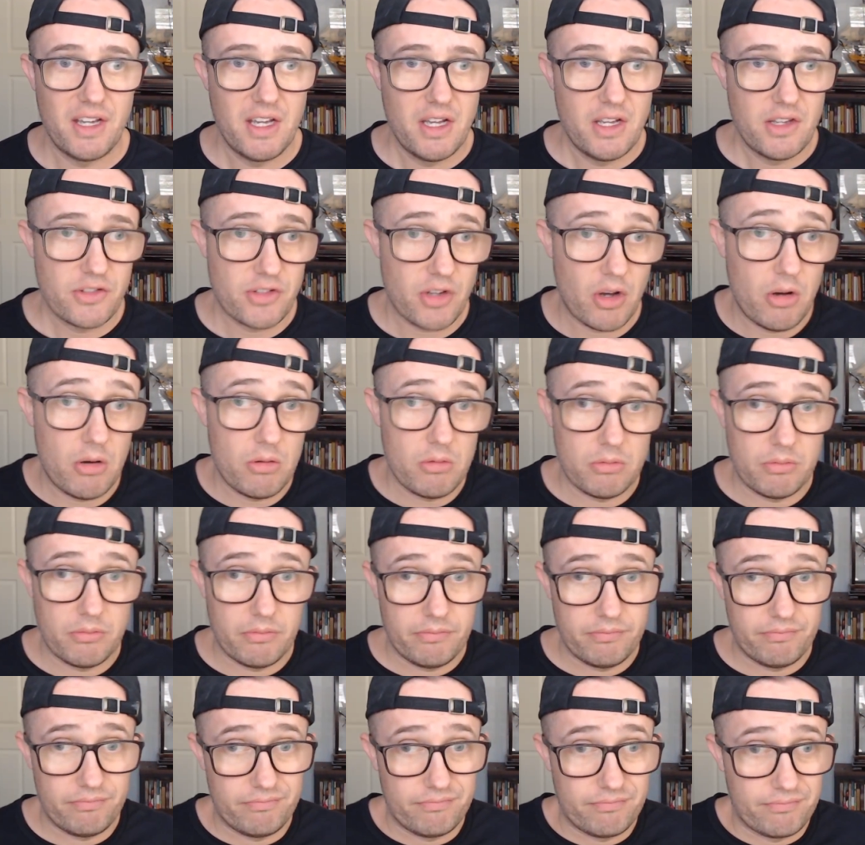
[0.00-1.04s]
So
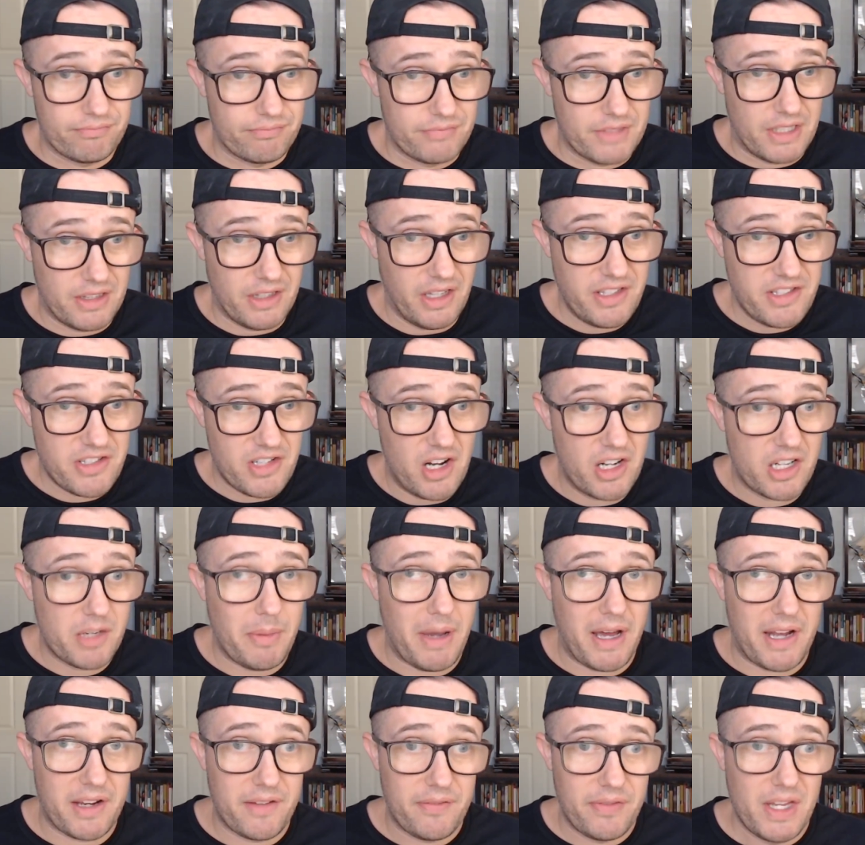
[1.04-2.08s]
let's talk
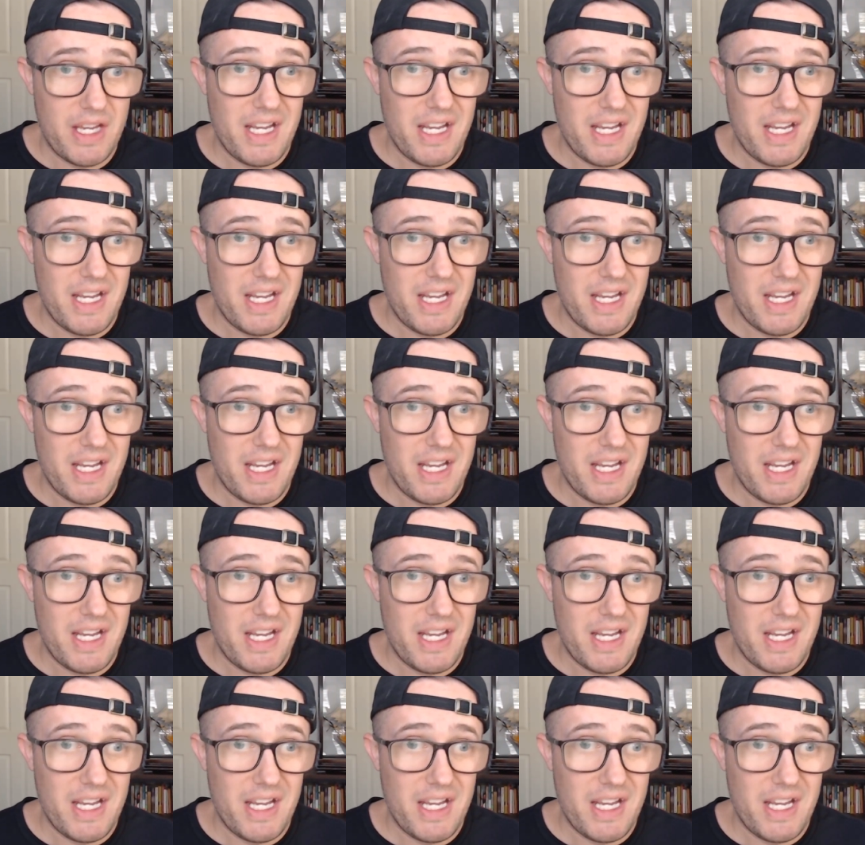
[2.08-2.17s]
about it.